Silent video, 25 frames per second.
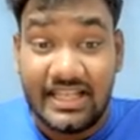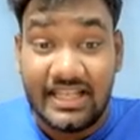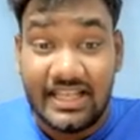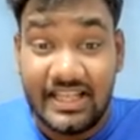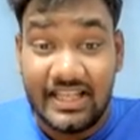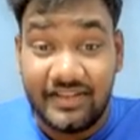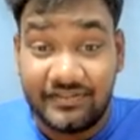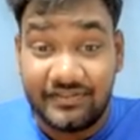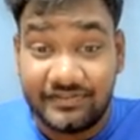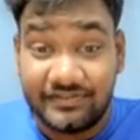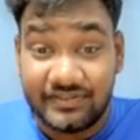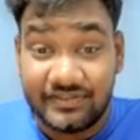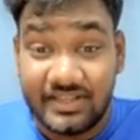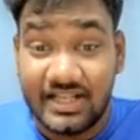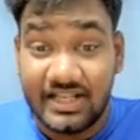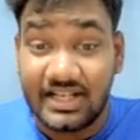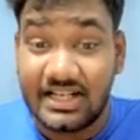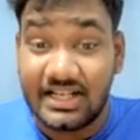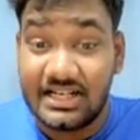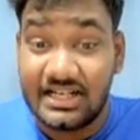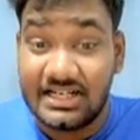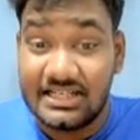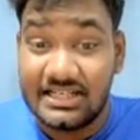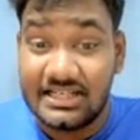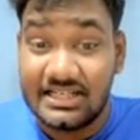If the
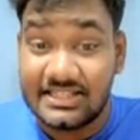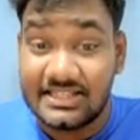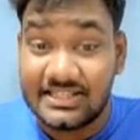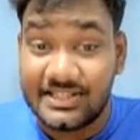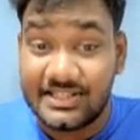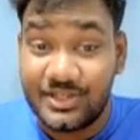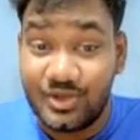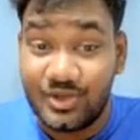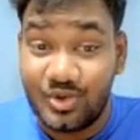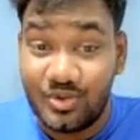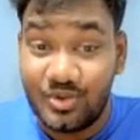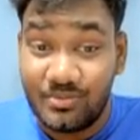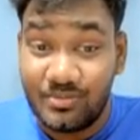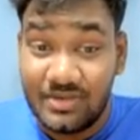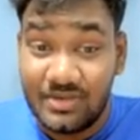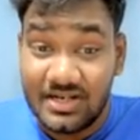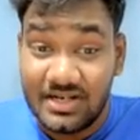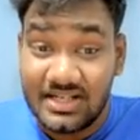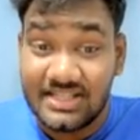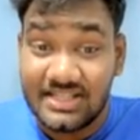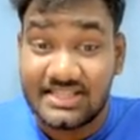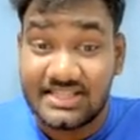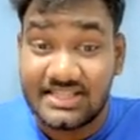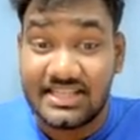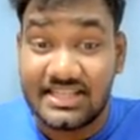
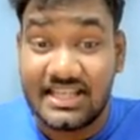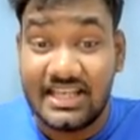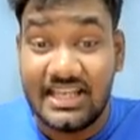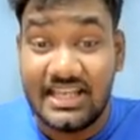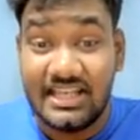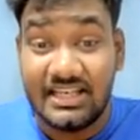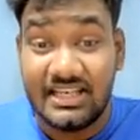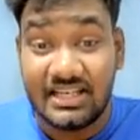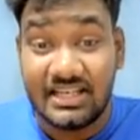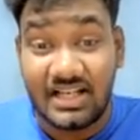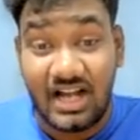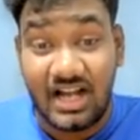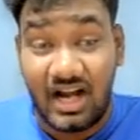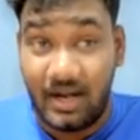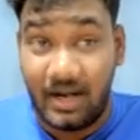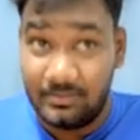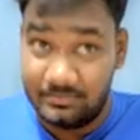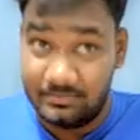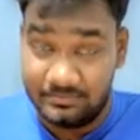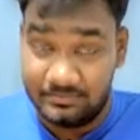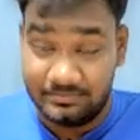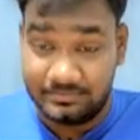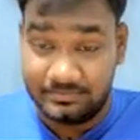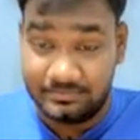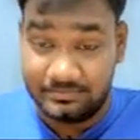consumer's
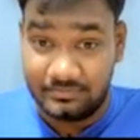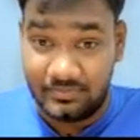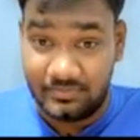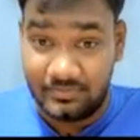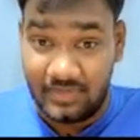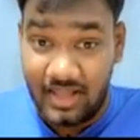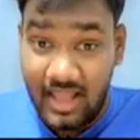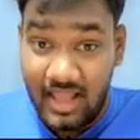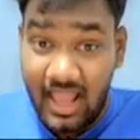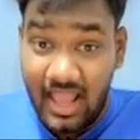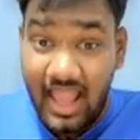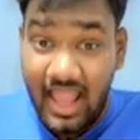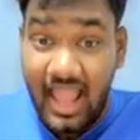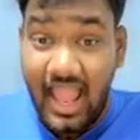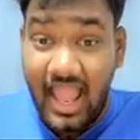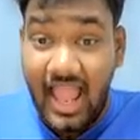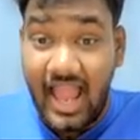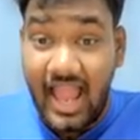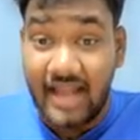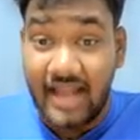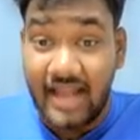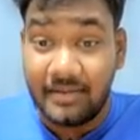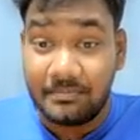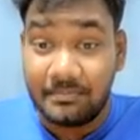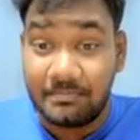income
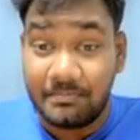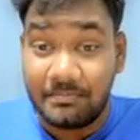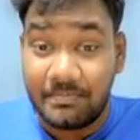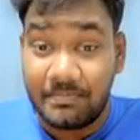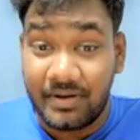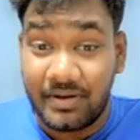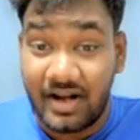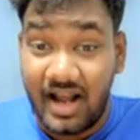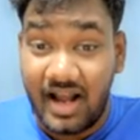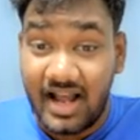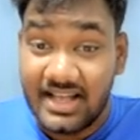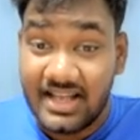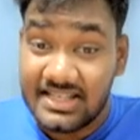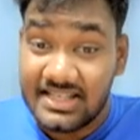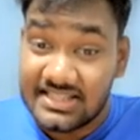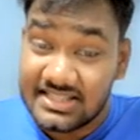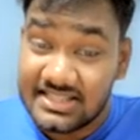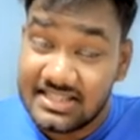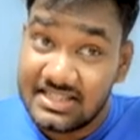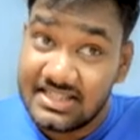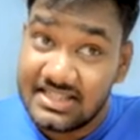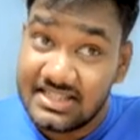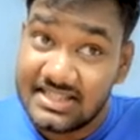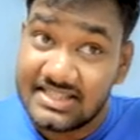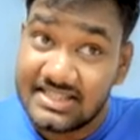and
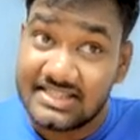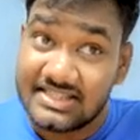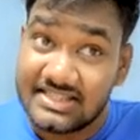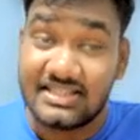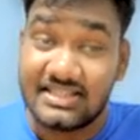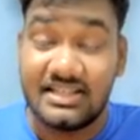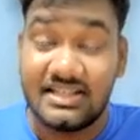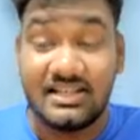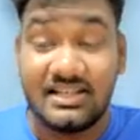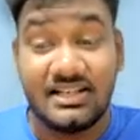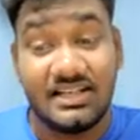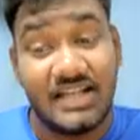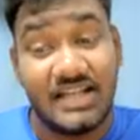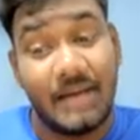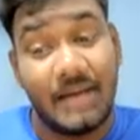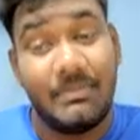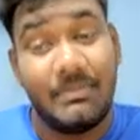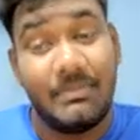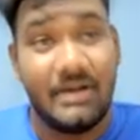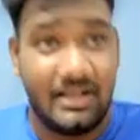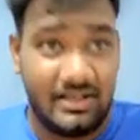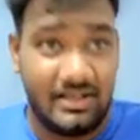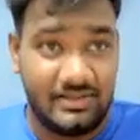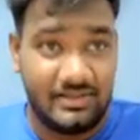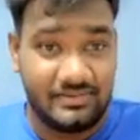prices
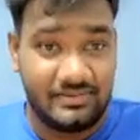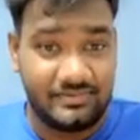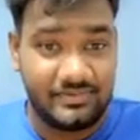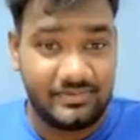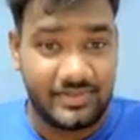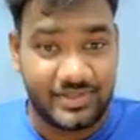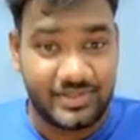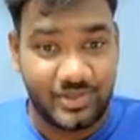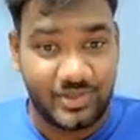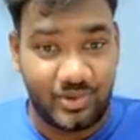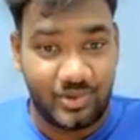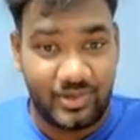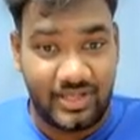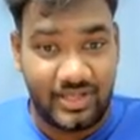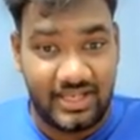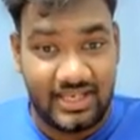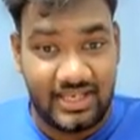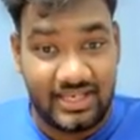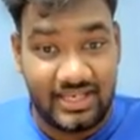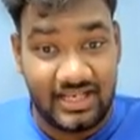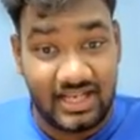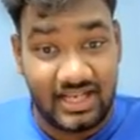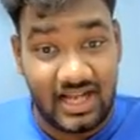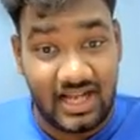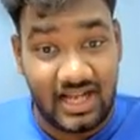double, so
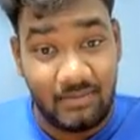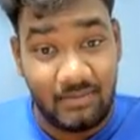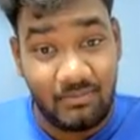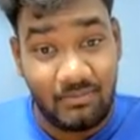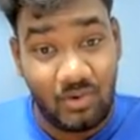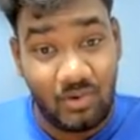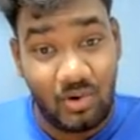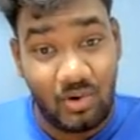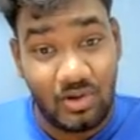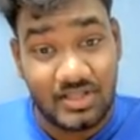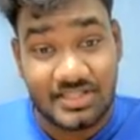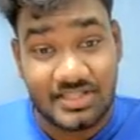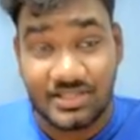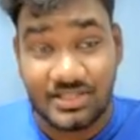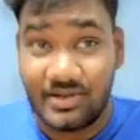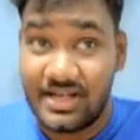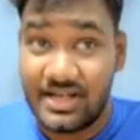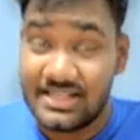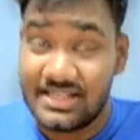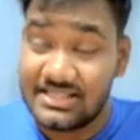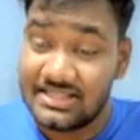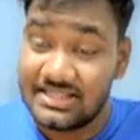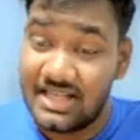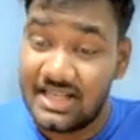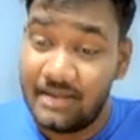income also
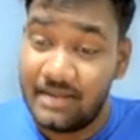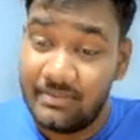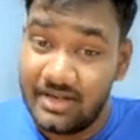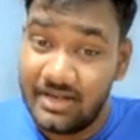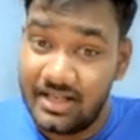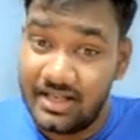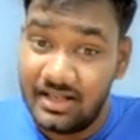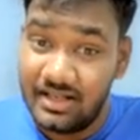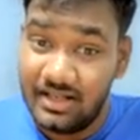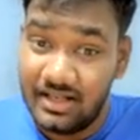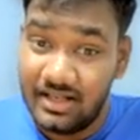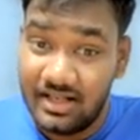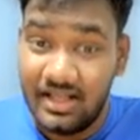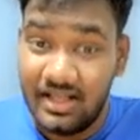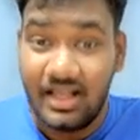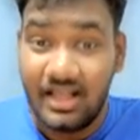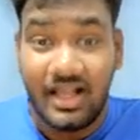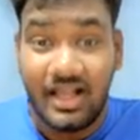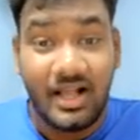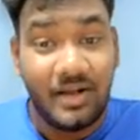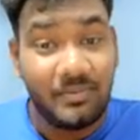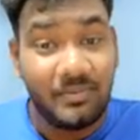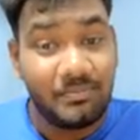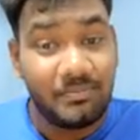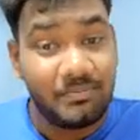has double,
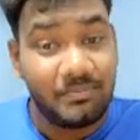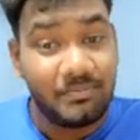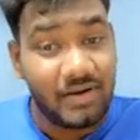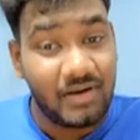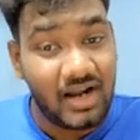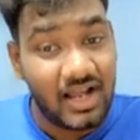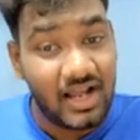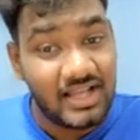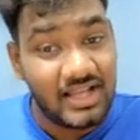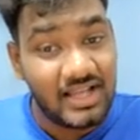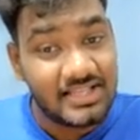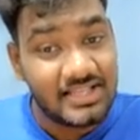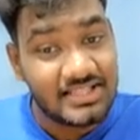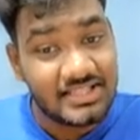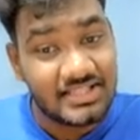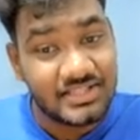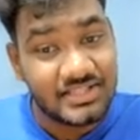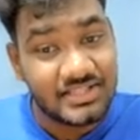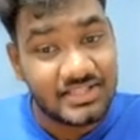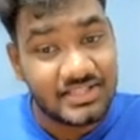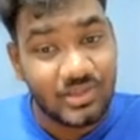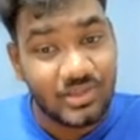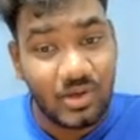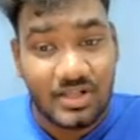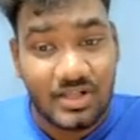prices
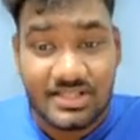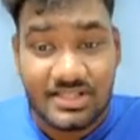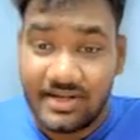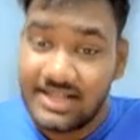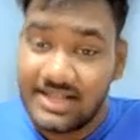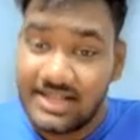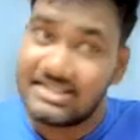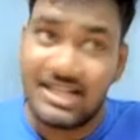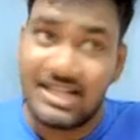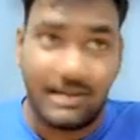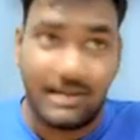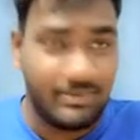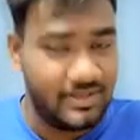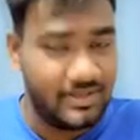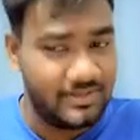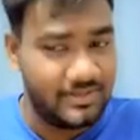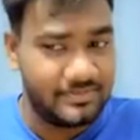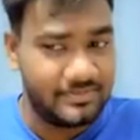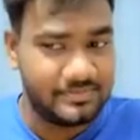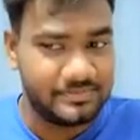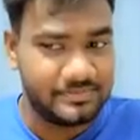also has double,